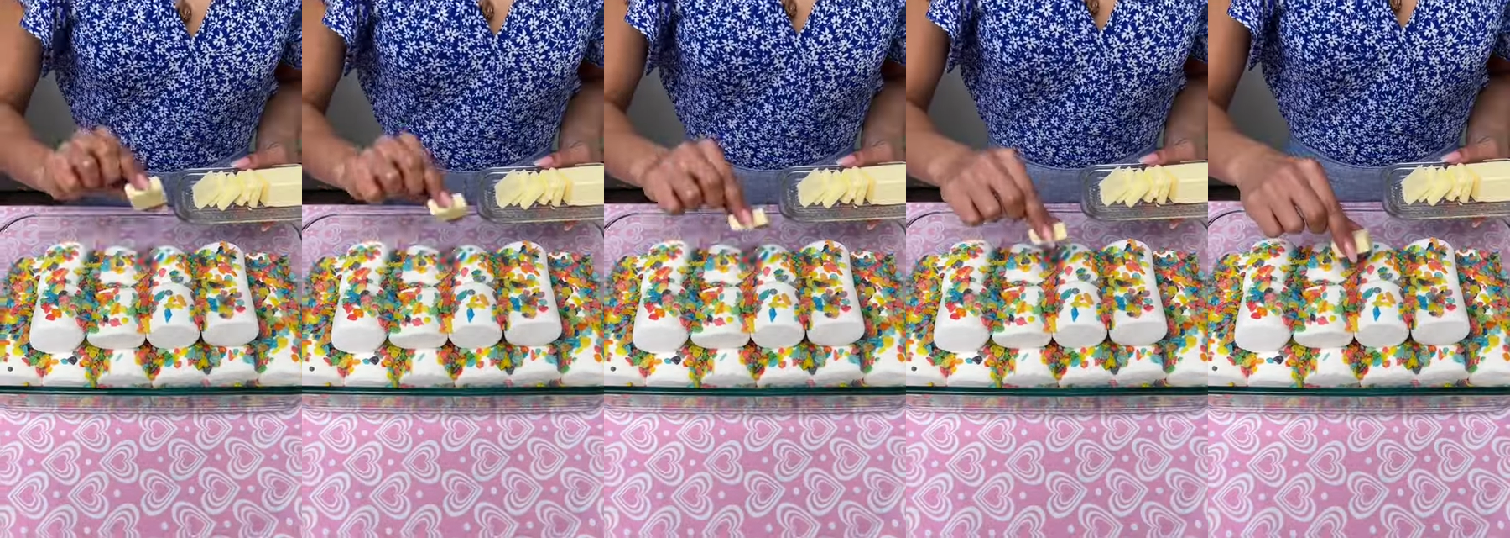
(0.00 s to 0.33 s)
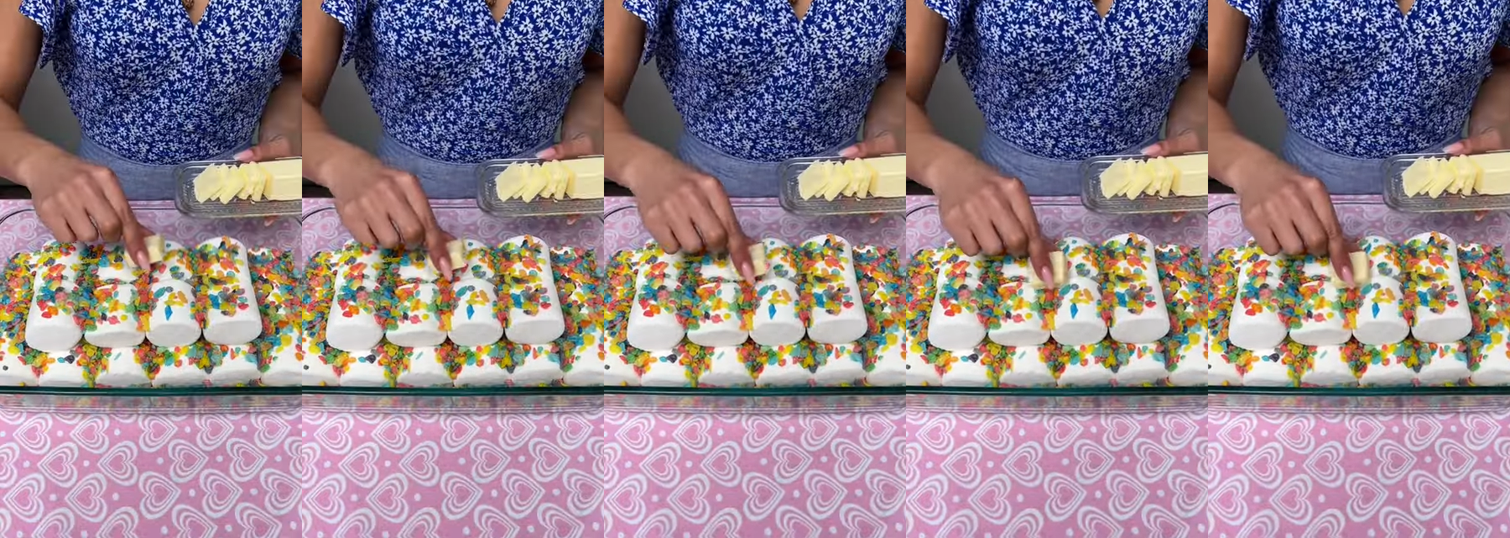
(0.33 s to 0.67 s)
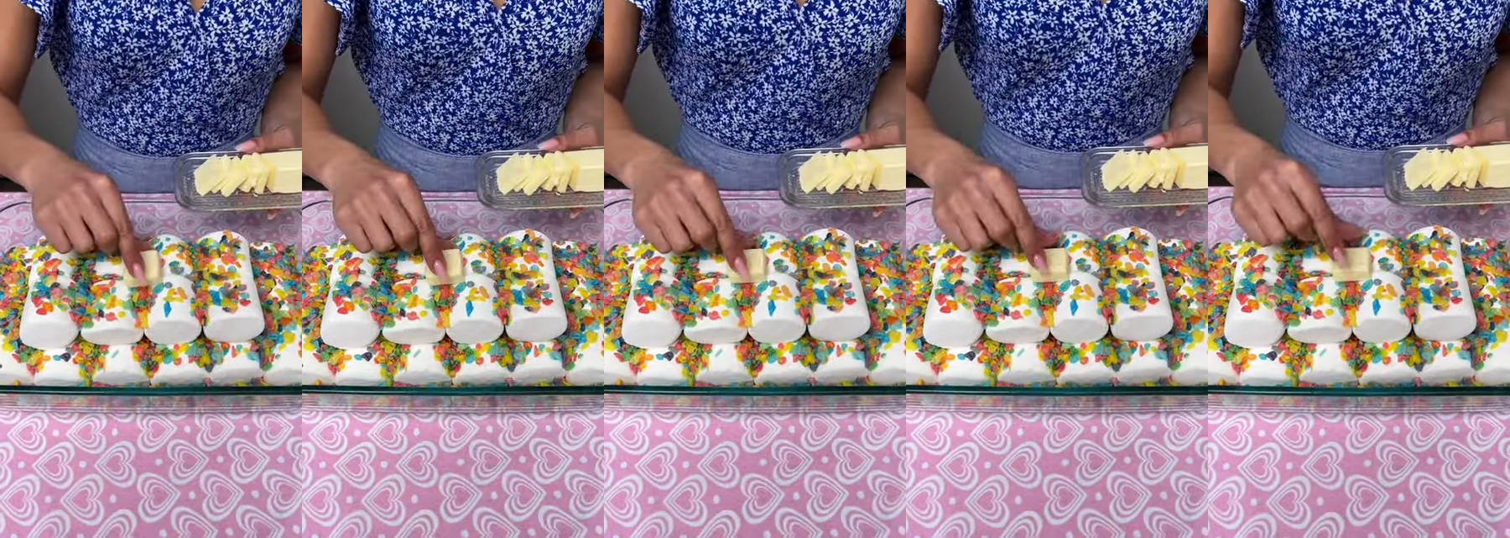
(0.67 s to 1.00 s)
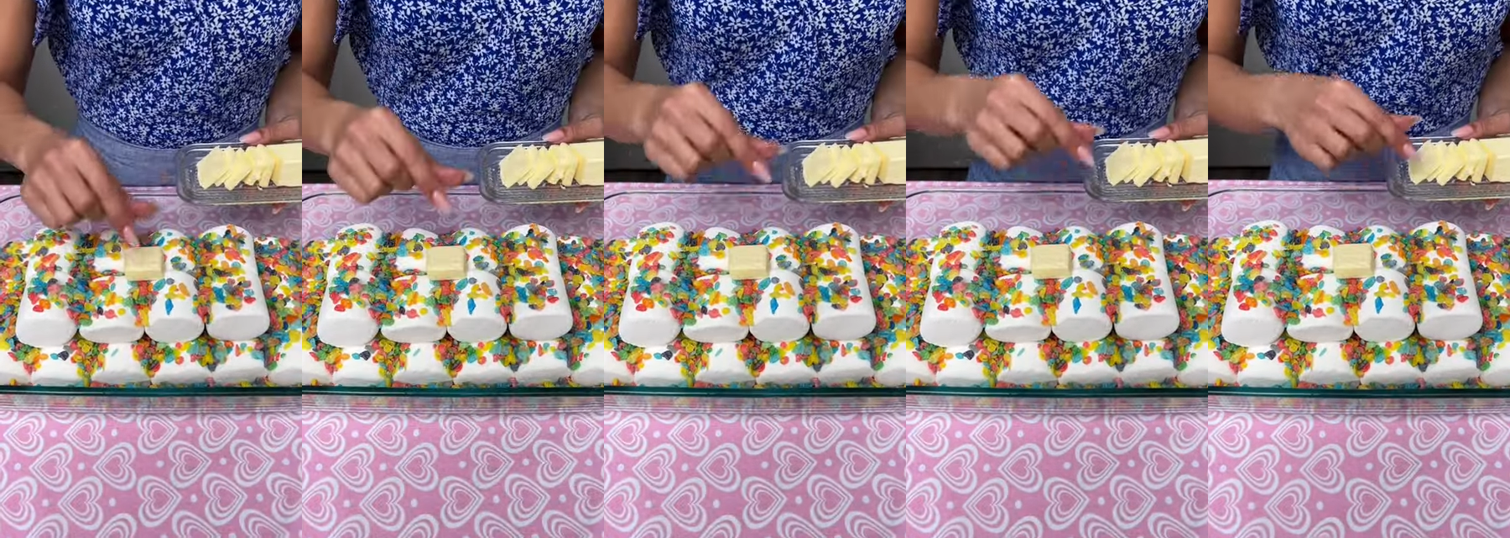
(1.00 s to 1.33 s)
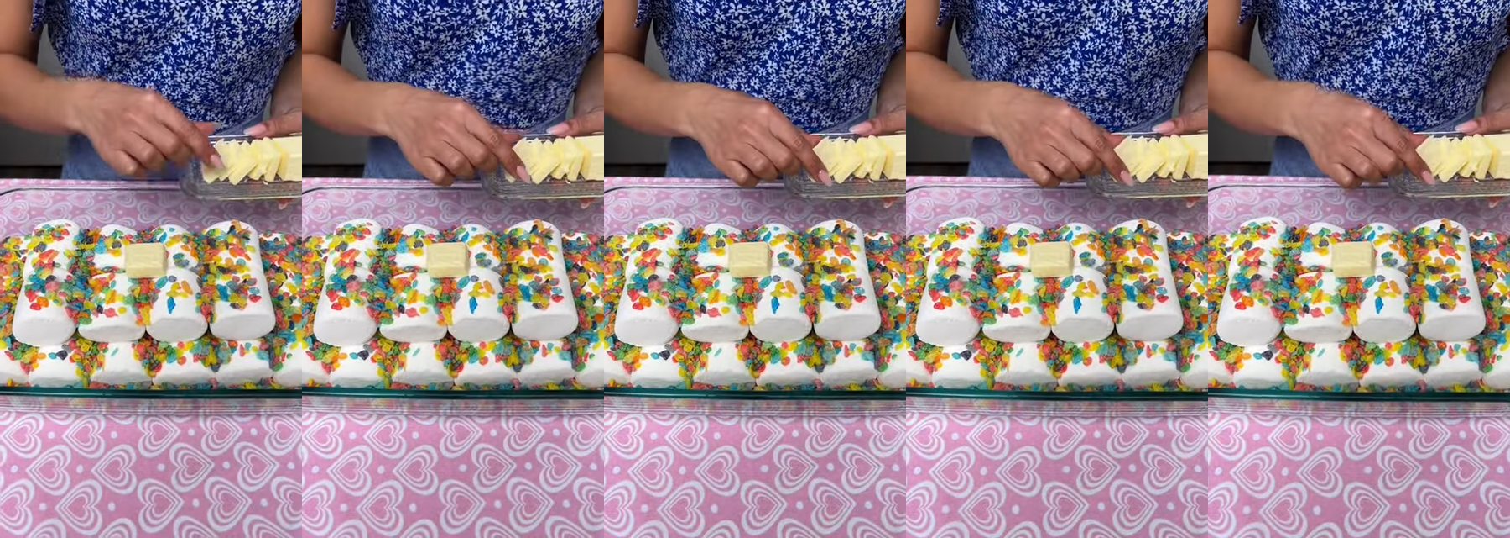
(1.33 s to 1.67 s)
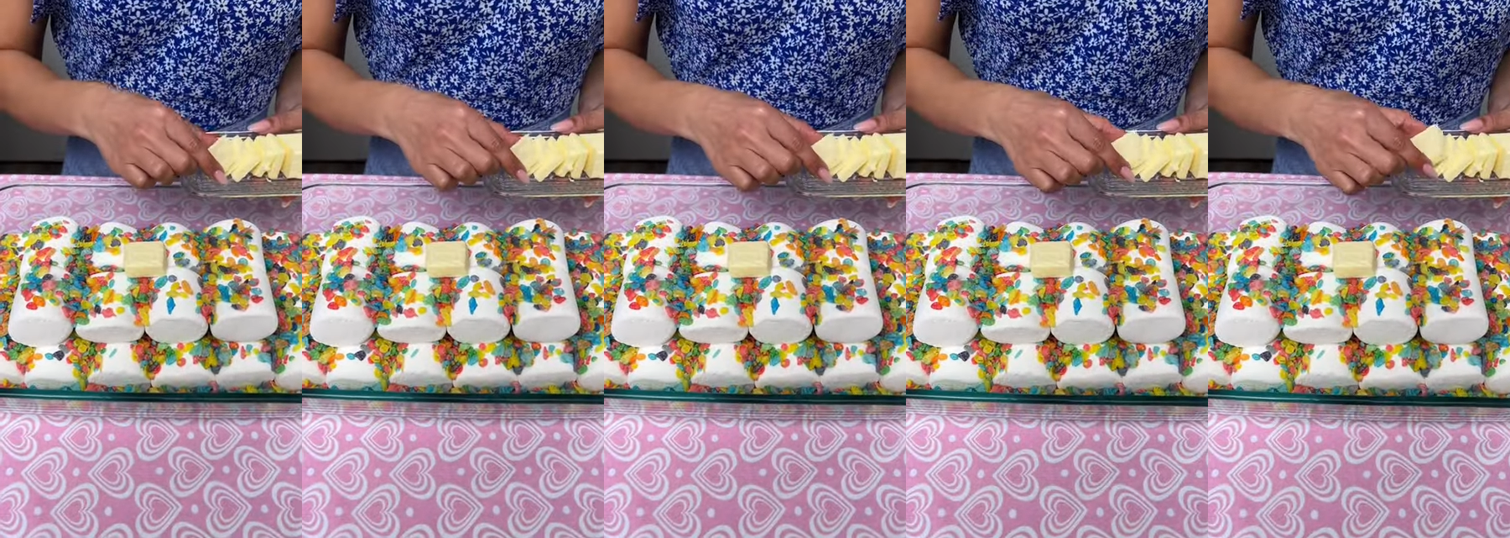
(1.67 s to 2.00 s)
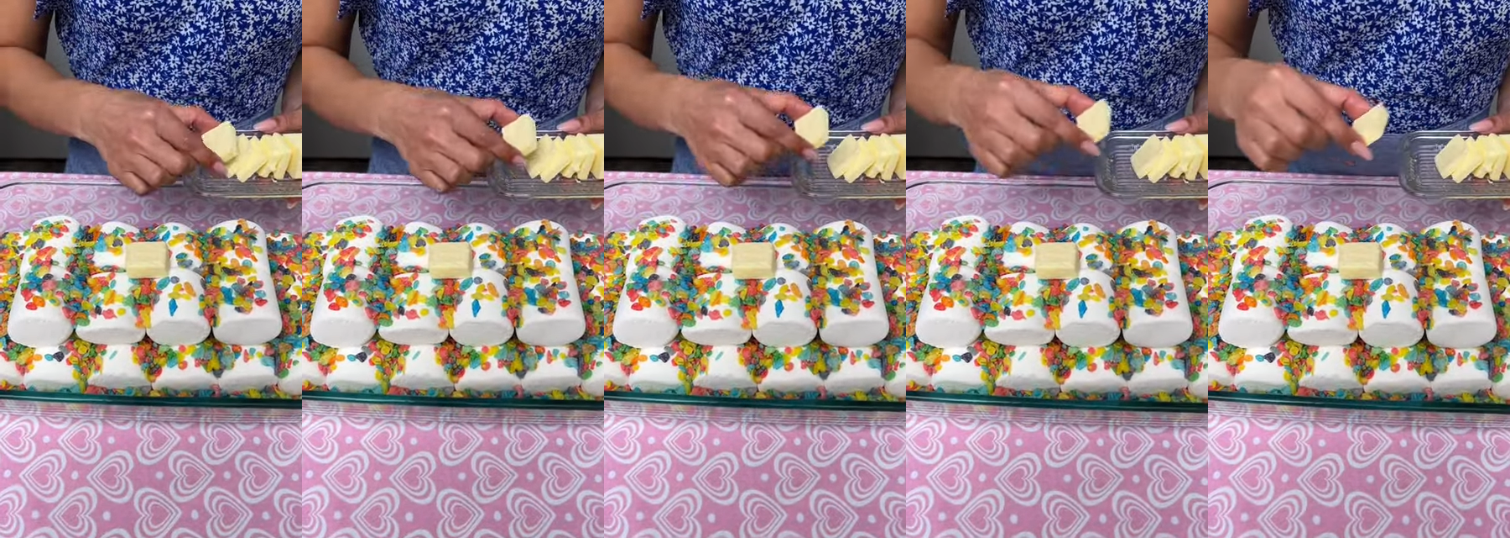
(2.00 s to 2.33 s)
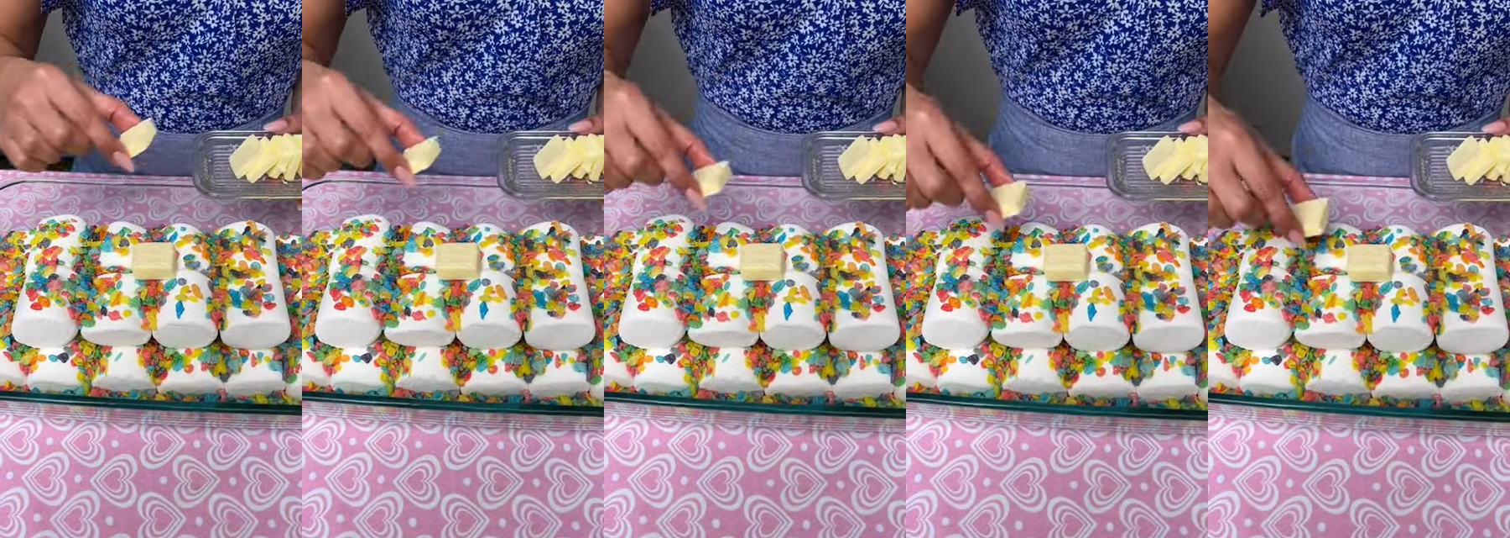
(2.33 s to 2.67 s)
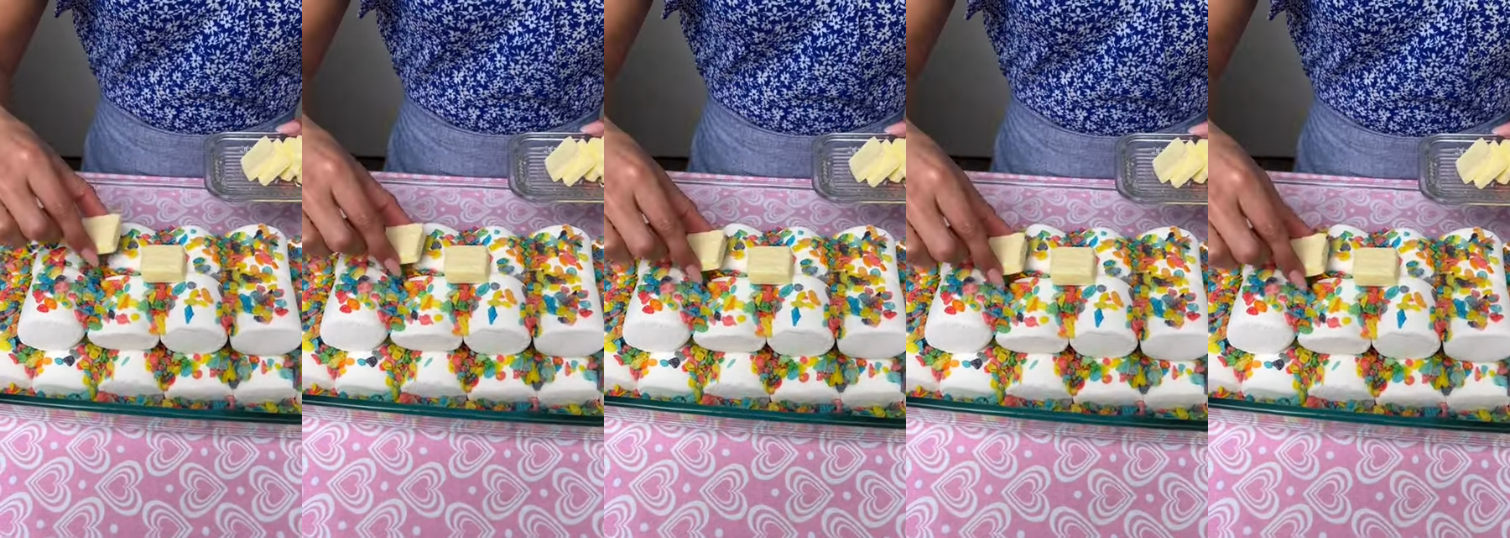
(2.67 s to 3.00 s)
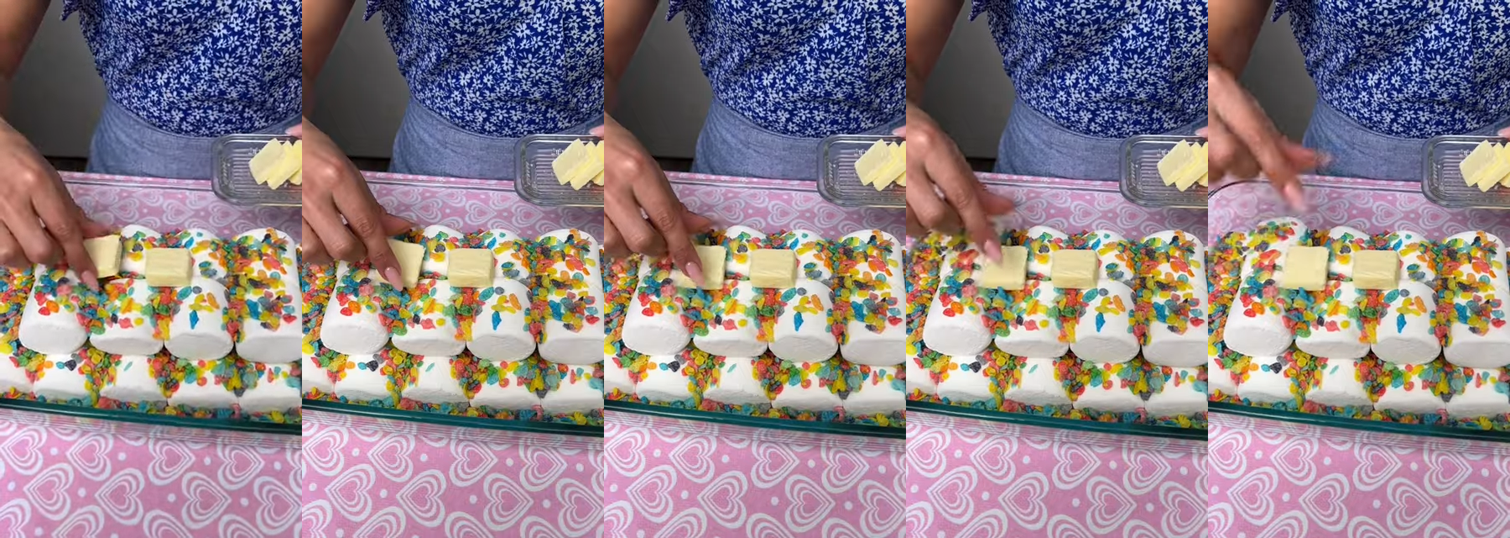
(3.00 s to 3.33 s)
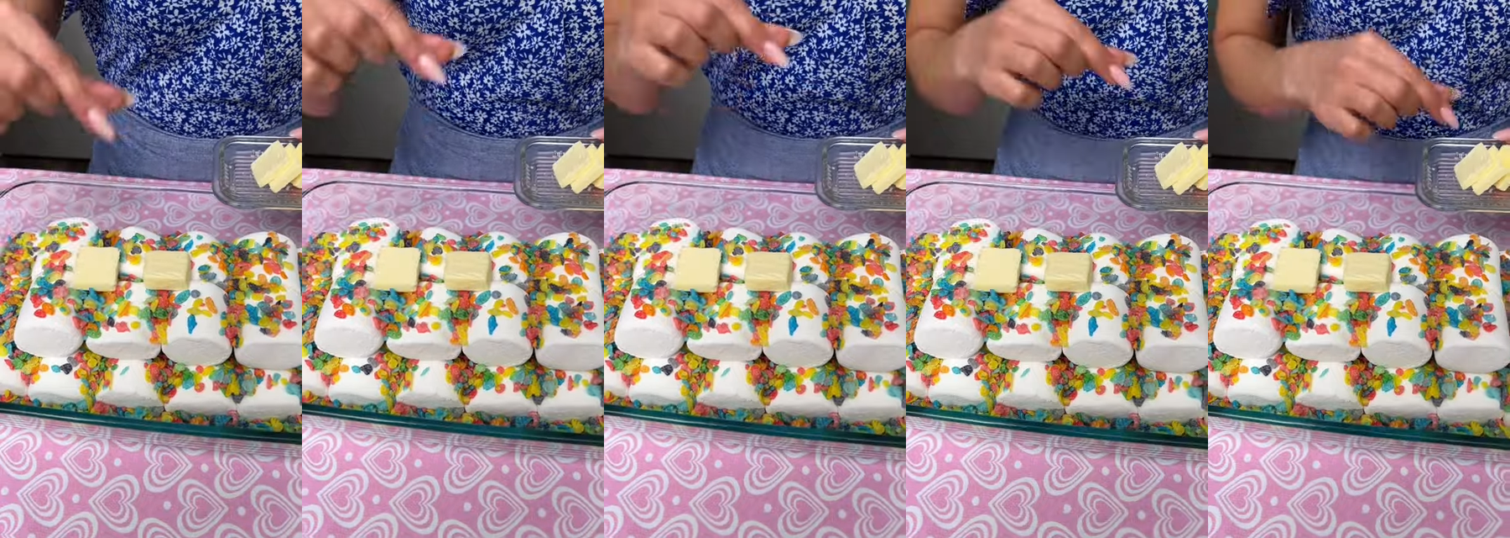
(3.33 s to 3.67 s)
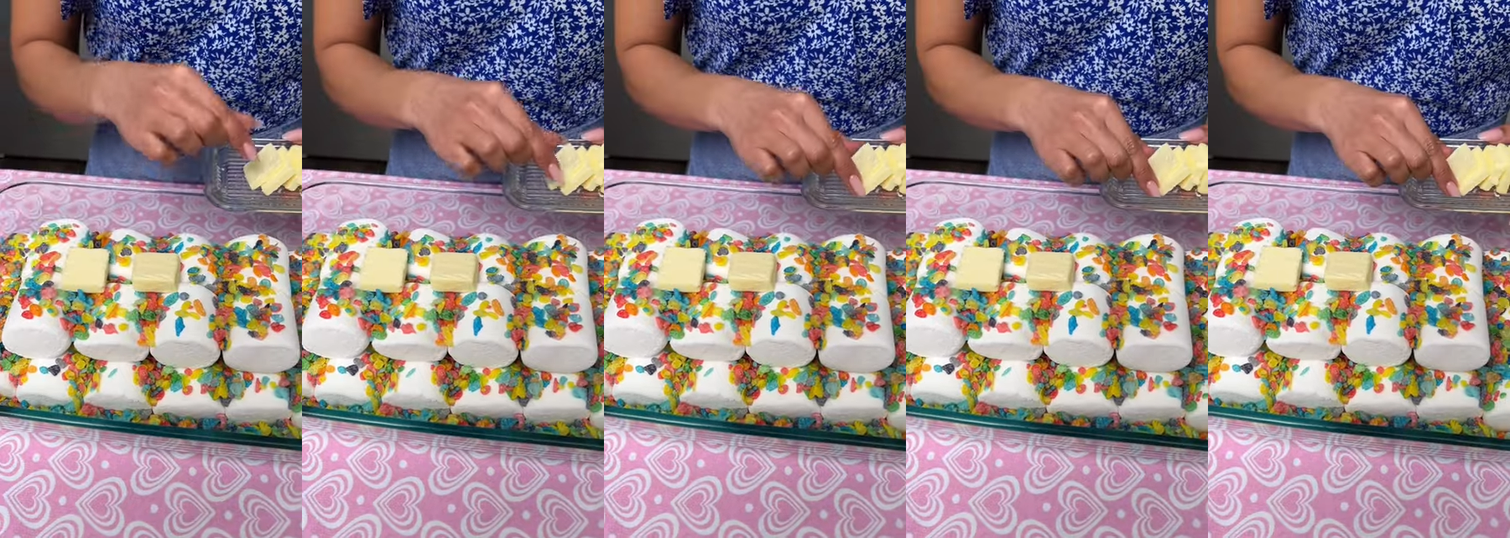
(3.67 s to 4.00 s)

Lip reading: [unreadable: no face in view]